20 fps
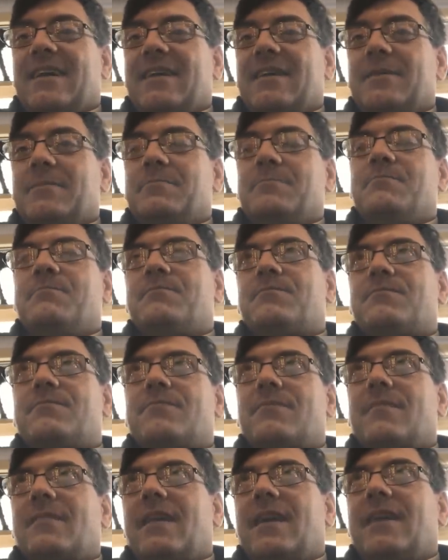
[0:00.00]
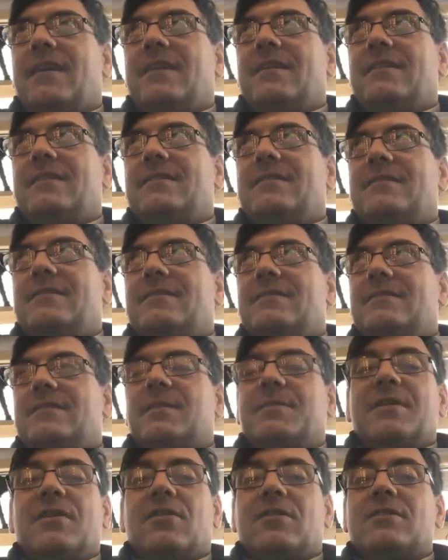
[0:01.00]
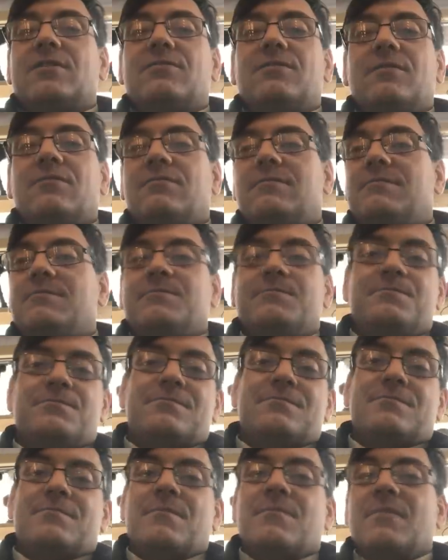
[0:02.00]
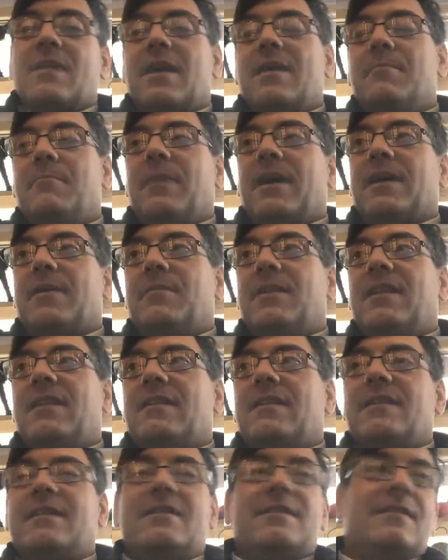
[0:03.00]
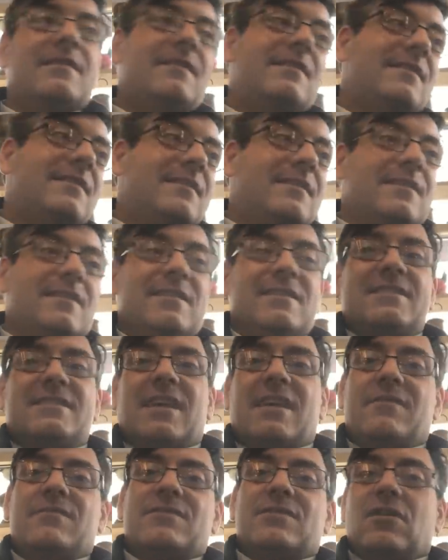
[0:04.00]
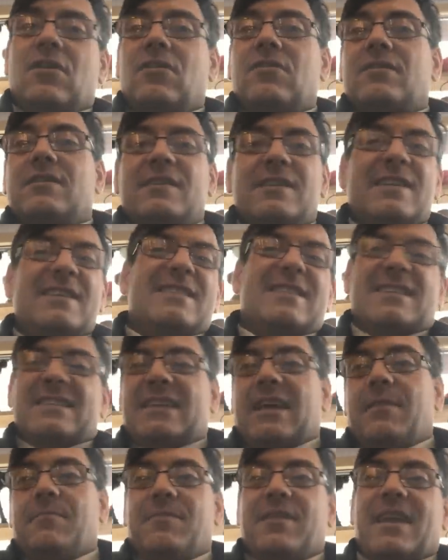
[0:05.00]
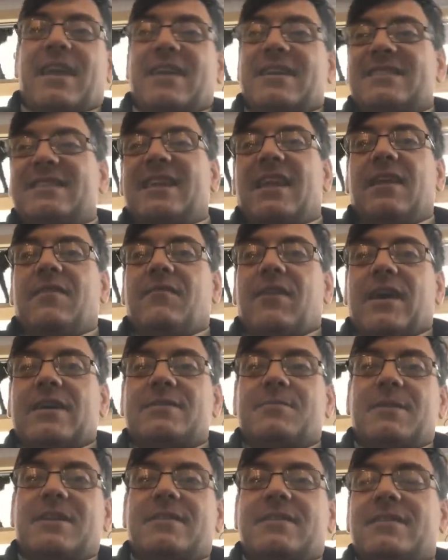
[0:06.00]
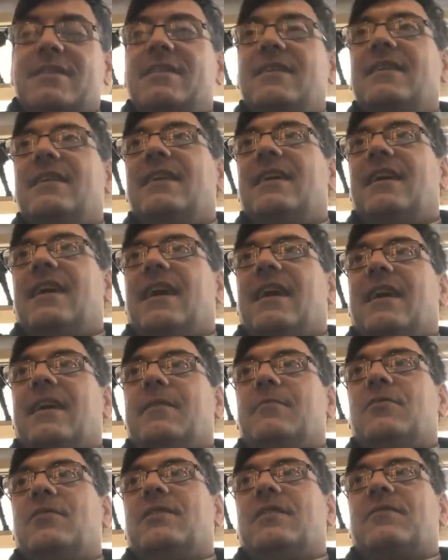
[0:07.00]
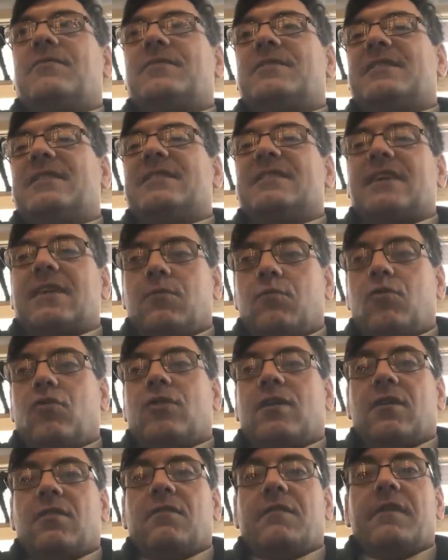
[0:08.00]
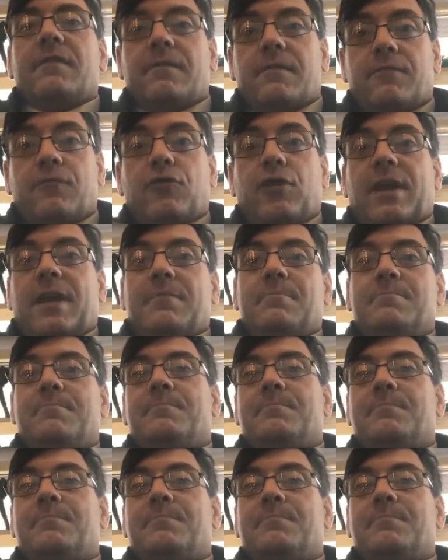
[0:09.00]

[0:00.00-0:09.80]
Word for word: um, to be honest with you, buy a building, save stock, it's the same thing, it's still investment. Um, the only difference is I can work out of it for free